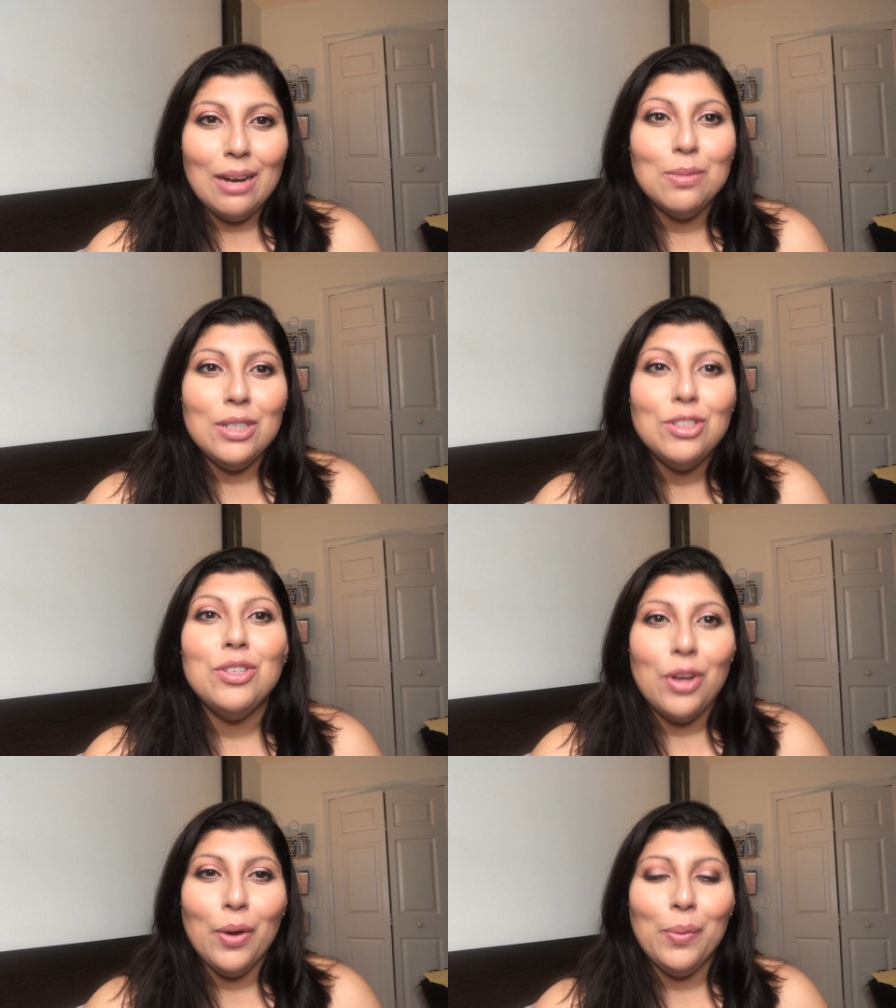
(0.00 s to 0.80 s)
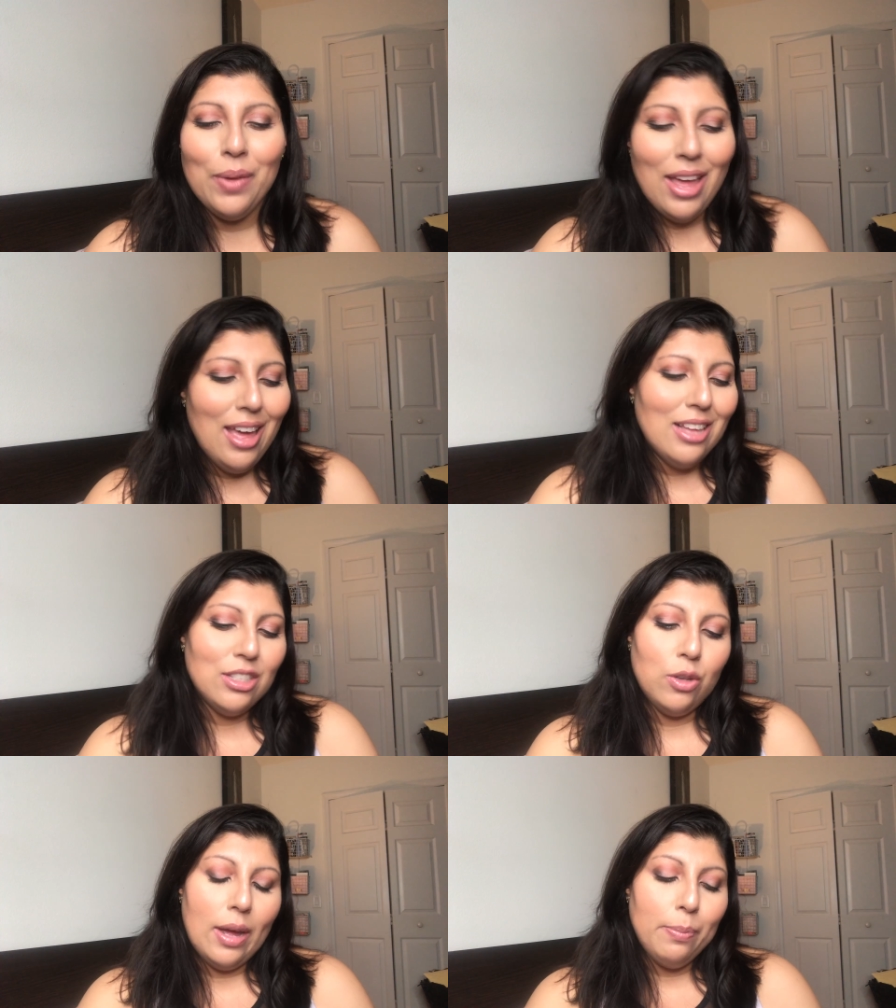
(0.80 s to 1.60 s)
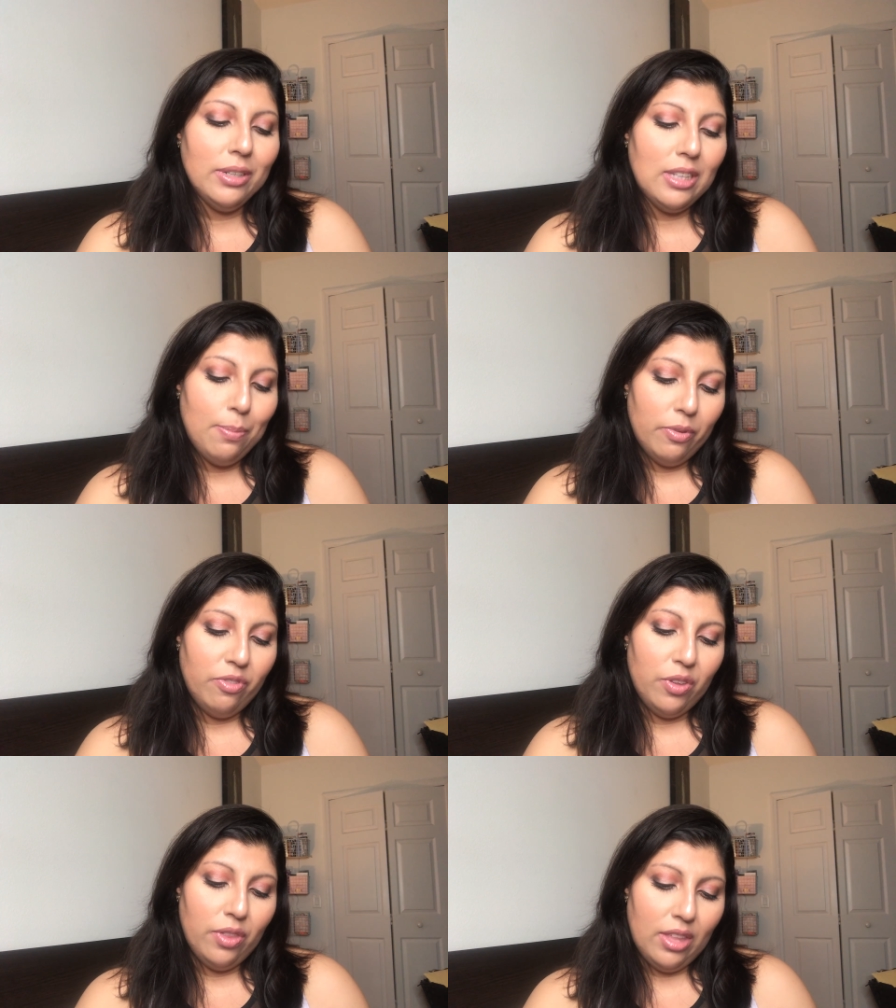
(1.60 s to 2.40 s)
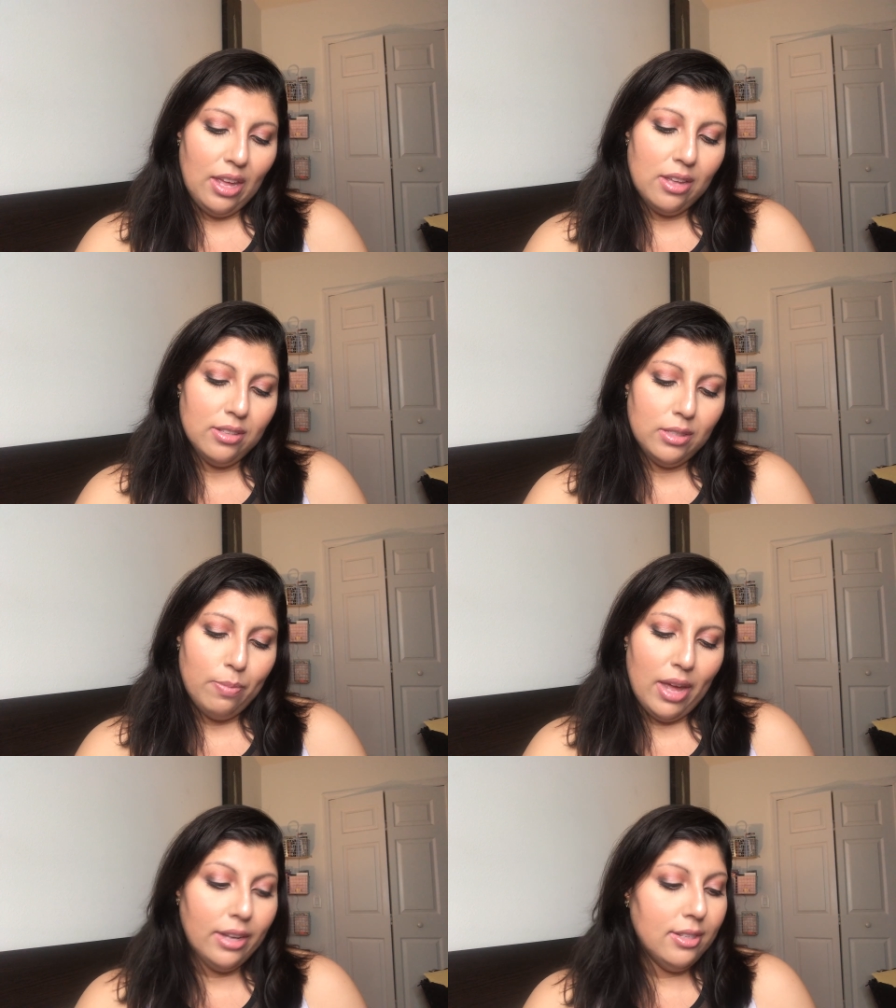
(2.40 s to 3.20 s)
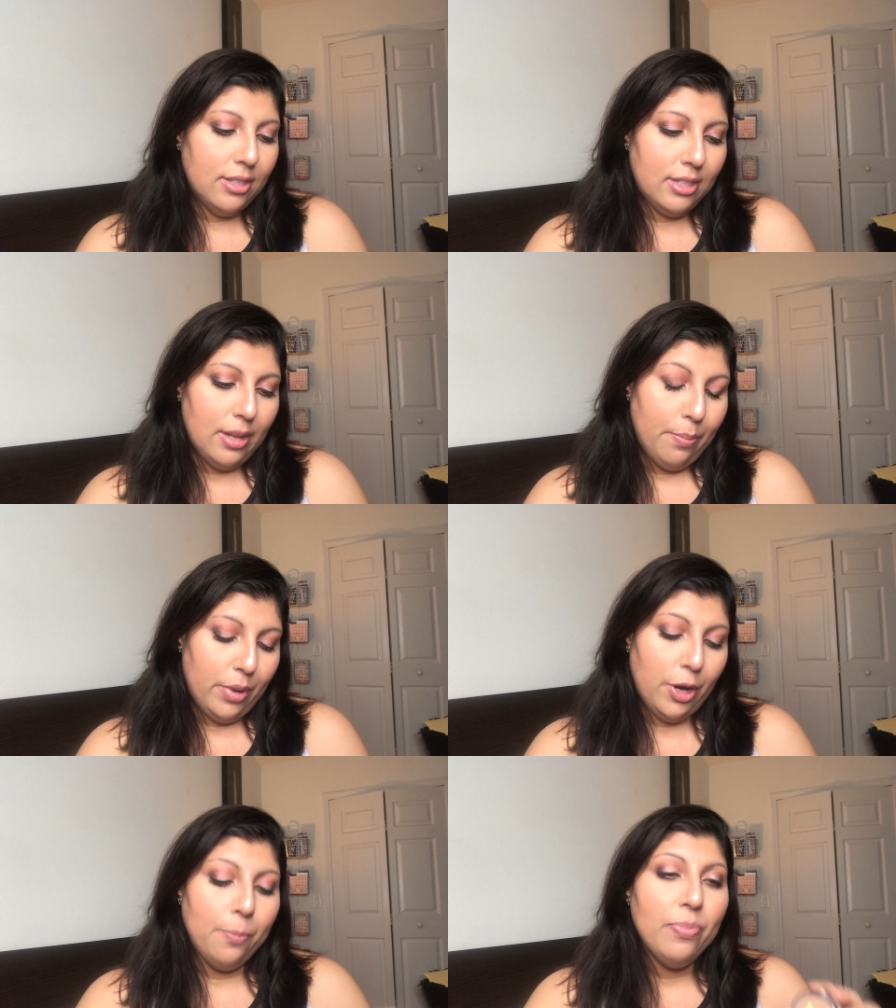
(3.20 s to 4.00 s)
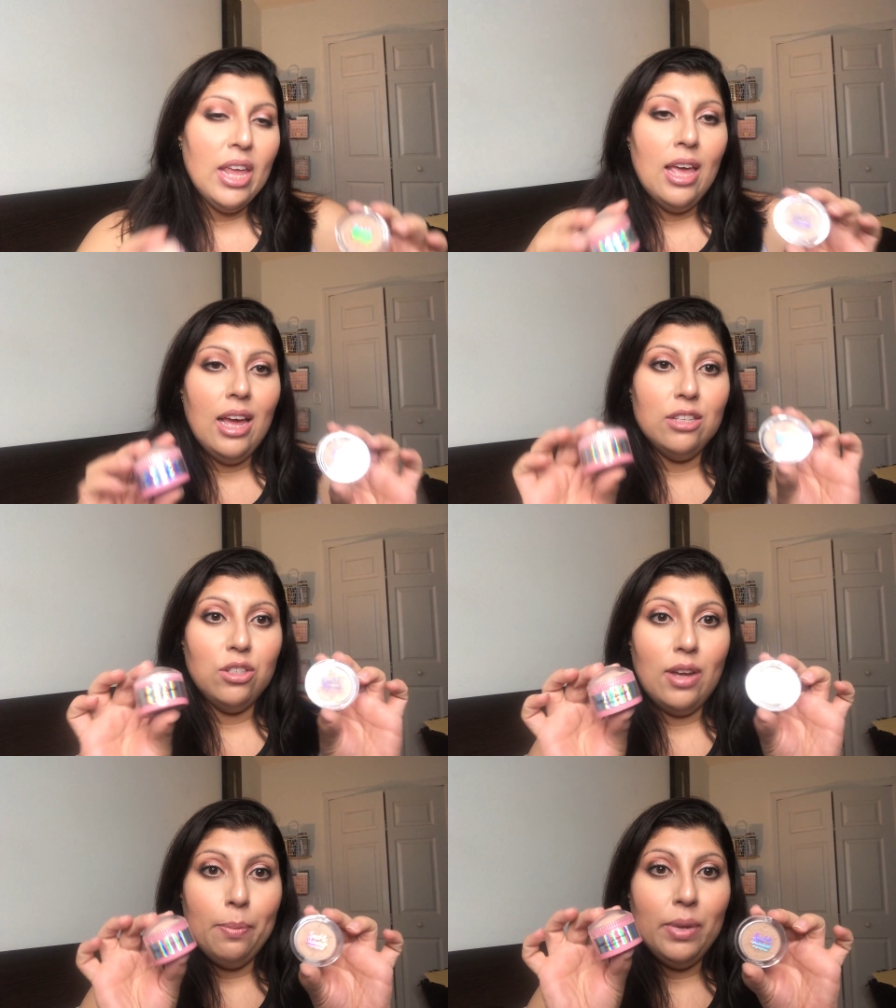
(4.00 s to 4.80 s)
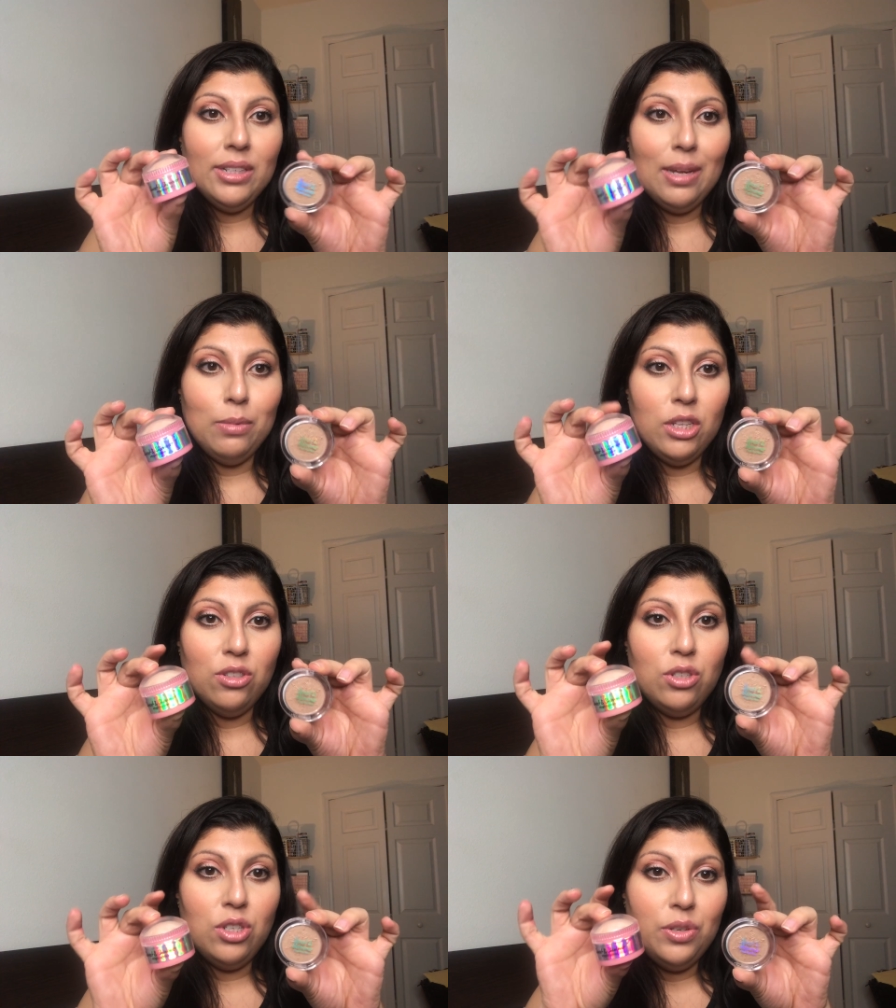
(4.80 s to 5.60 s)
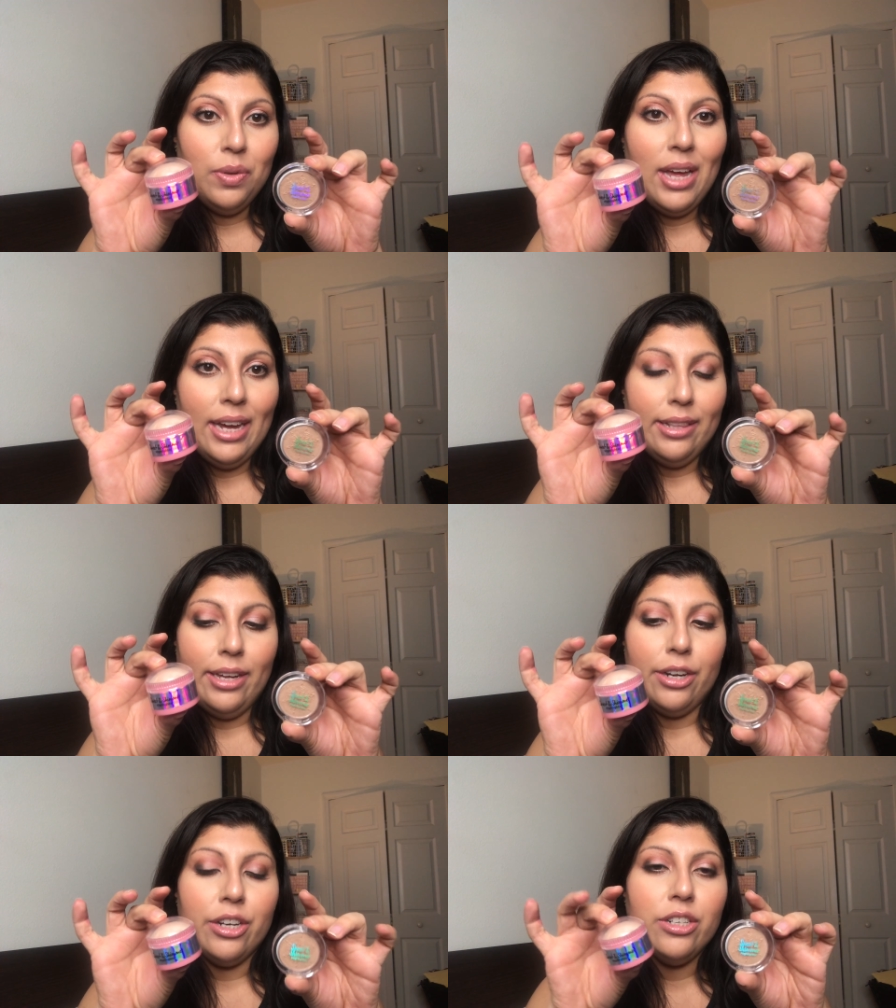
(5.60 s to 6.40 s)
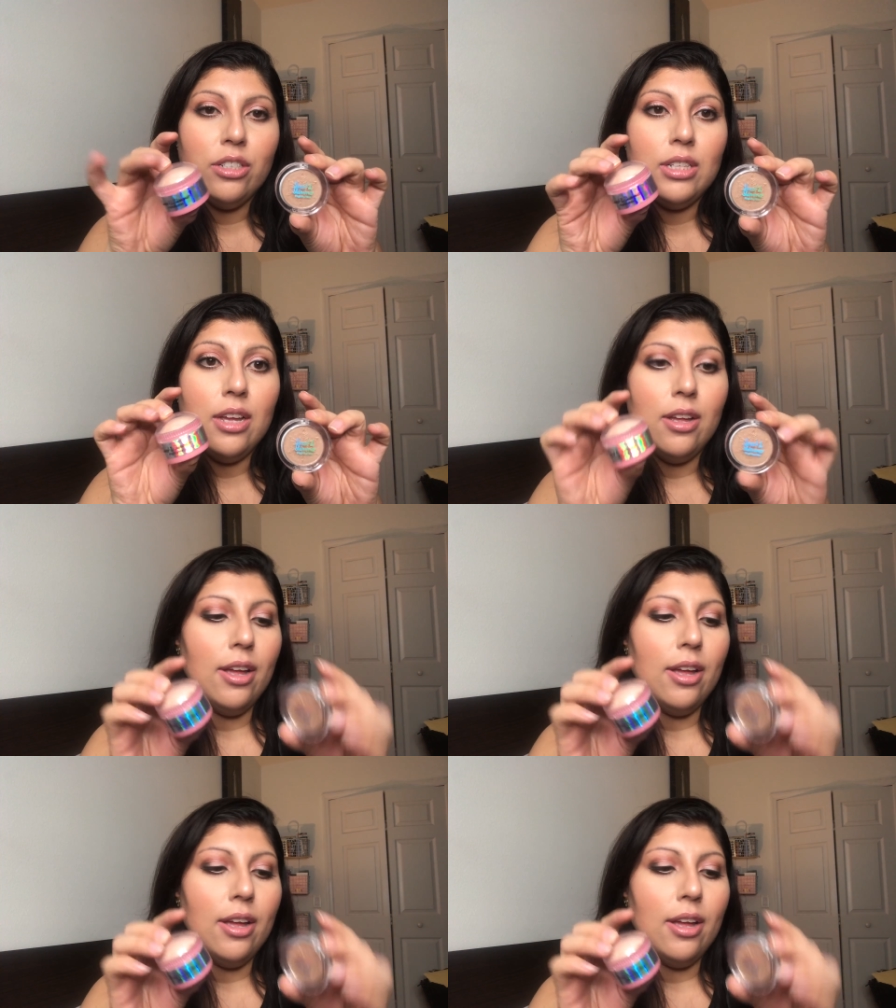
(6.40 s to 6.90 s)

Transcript: I wanted to know. So I picked up a few things back in December, and so I picked up these two highlighters.